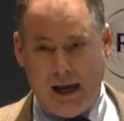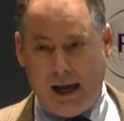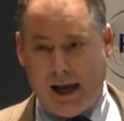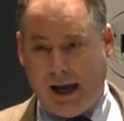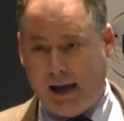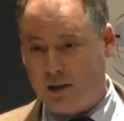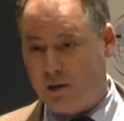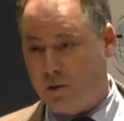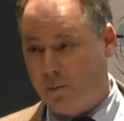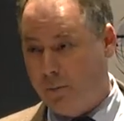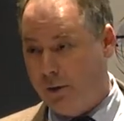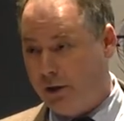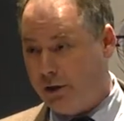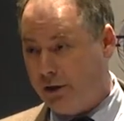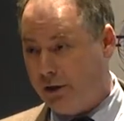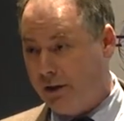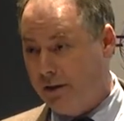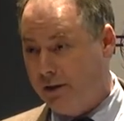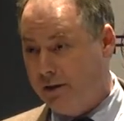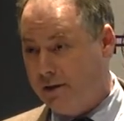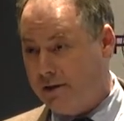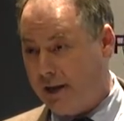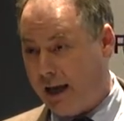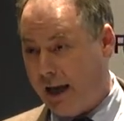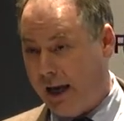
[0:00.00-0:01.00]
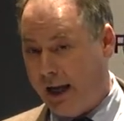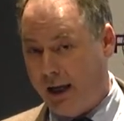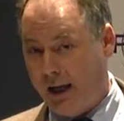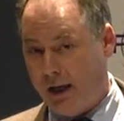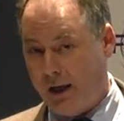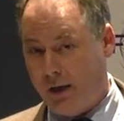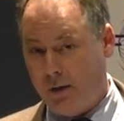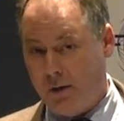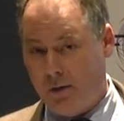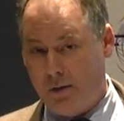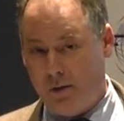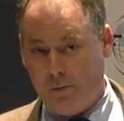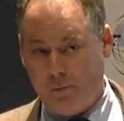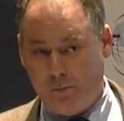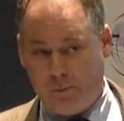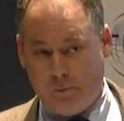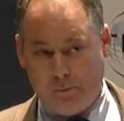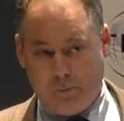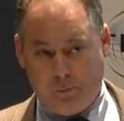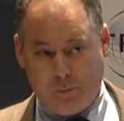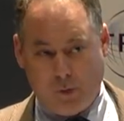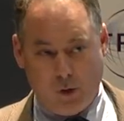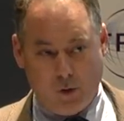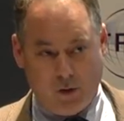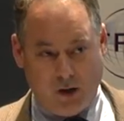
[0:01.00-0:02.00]
Exhibitions, and
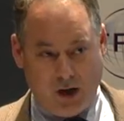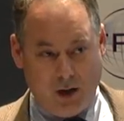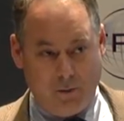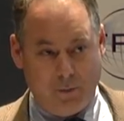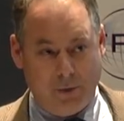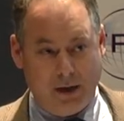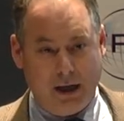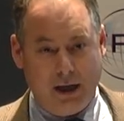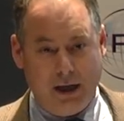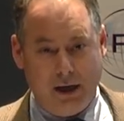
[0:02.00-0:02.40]
Programming